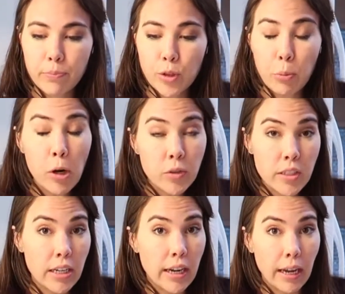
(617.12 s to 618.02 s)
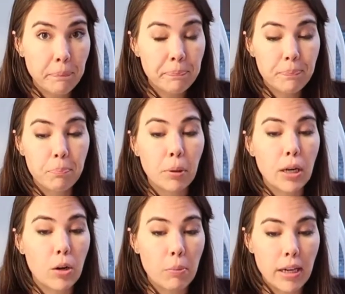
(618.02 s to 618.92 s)
tomorrow's Sunday.
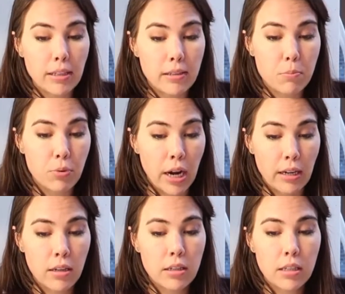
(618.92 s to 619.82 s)
Plan on making some bread.